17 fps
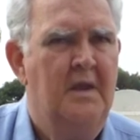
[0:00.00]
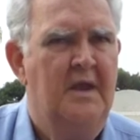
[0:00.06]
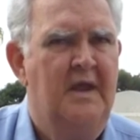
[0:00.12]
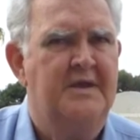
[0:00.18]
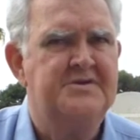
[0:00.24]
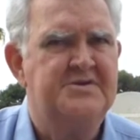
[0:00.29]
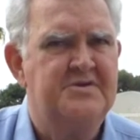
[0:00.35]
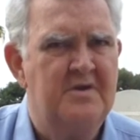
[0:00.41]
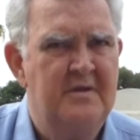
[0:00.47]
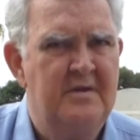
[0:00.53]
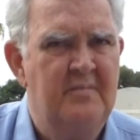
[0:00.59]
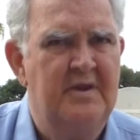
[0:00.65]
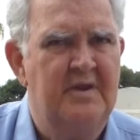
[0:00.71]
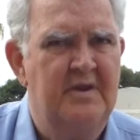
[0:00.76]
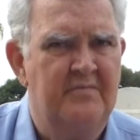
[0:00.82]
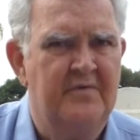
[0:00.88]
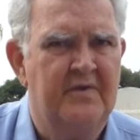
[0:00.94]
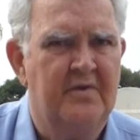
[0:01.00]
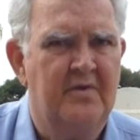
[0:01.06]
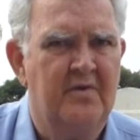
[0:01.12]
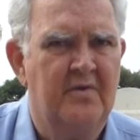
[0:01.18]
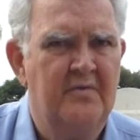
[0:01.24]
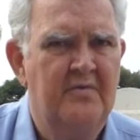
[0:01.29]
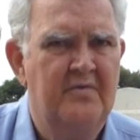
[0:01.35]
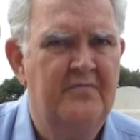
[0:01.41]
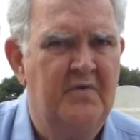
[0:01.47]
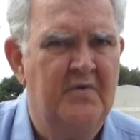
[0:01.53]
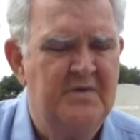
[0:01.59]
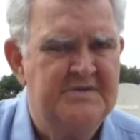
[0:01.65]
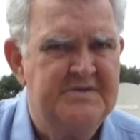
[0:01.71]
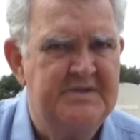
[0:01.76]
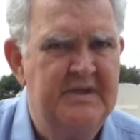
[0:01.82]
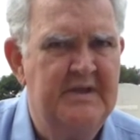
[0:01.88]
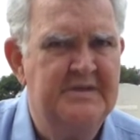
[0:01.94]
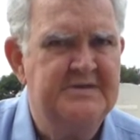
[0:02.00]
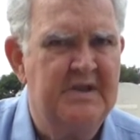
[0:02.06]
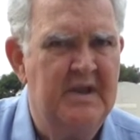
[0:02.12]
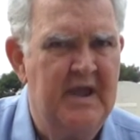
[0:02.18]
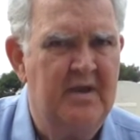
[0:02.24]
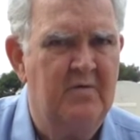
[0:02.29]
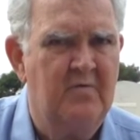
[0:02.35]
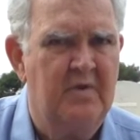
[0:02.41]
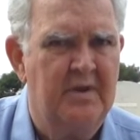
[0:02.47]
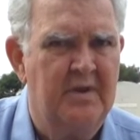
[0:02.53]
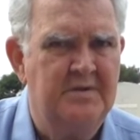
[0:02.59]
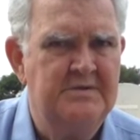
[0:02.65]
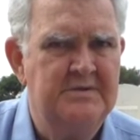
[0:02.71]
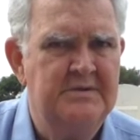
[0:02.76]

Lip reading: Extremely difficult. First thing is language.